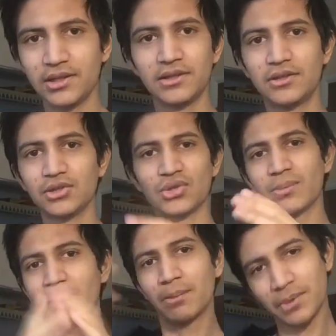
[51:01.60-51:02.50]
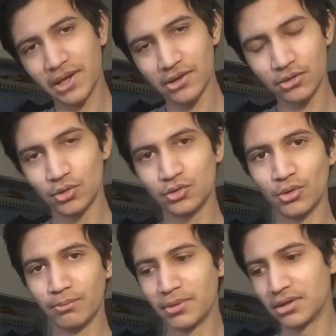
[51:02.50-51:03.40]
the sub gap cannot go to
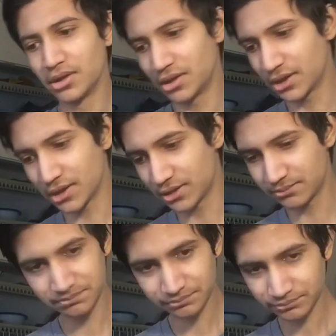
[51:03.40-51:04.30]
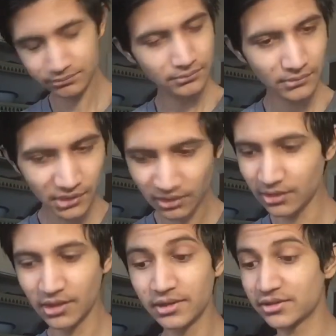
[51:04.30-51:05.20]
1 million again.
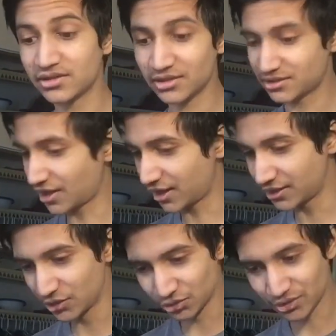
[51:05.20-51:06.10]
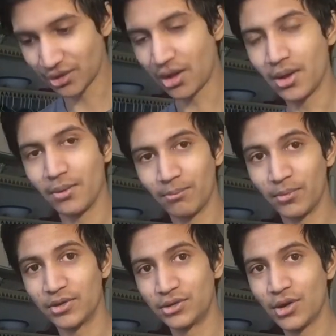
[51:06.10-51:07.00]
It is a sad news,
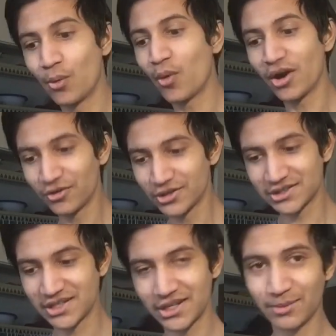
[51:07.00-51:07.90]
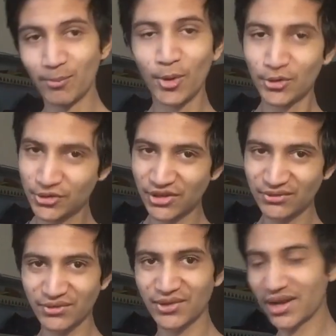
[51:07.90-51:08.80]
but the war is getting more
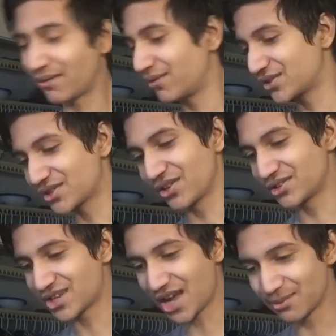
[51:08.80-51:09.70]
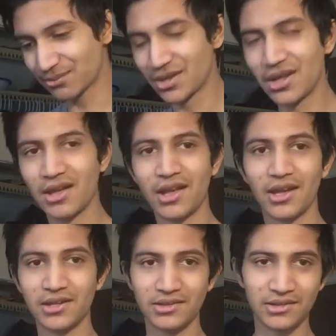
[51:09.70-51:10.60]
tougher every single time,
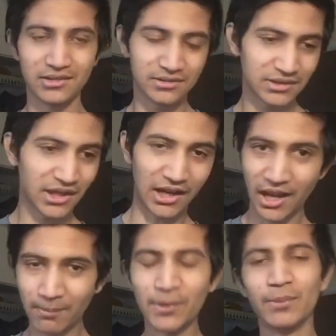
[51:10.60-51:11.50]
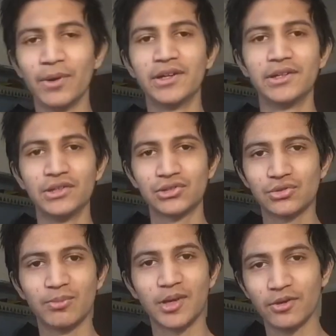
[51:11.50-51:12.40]
and yeah, everybody needs
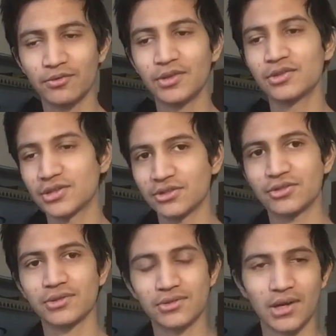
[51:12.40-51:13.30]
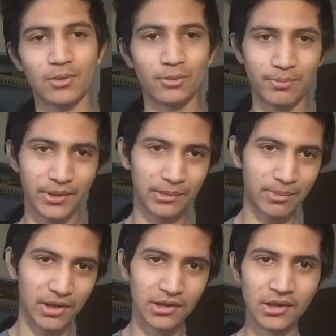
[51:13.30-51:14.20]
to make a video saying subscribe to
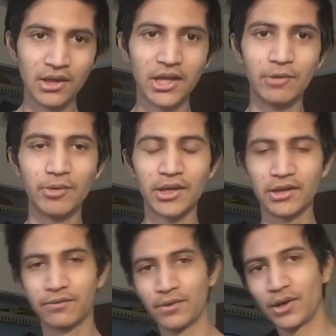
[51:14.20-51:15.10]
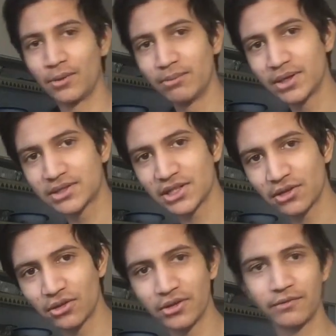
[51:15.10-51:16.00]
PewDiePie. Even if you're a big
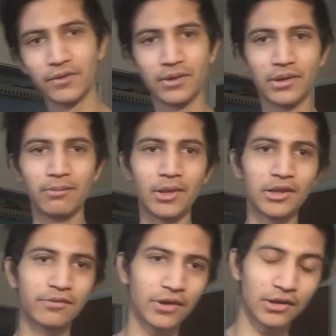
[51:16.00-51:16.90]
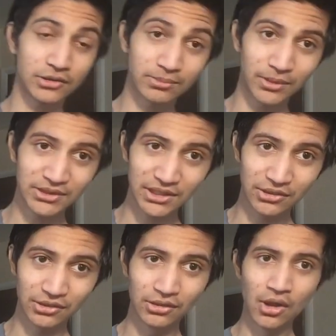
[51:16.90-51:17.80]
channel, even if you're a small
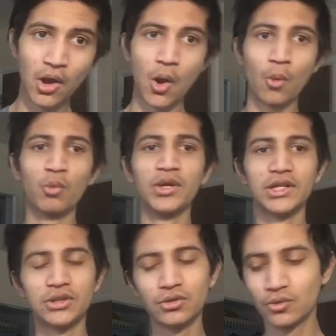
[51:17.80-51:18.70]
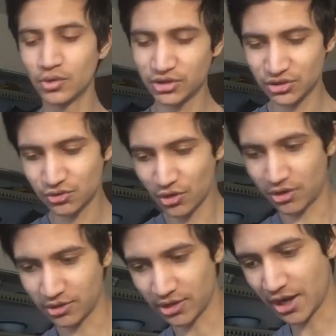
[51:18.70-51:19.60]
channel, we need to go
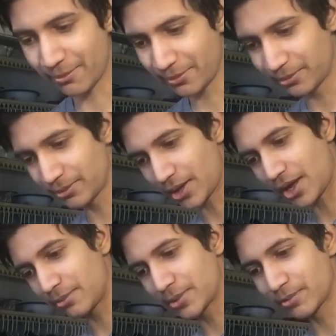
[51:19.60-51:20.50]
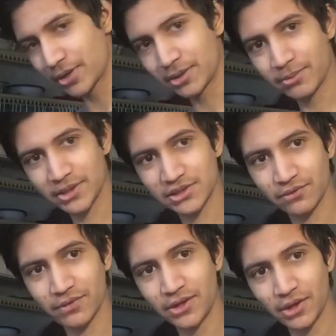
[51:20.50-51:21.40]
strong. Everybody makes a
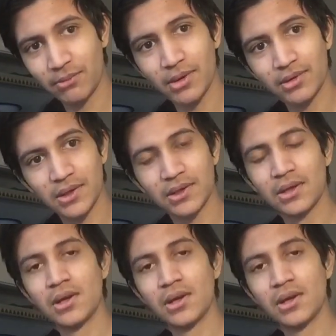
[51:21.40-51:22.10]
video about it.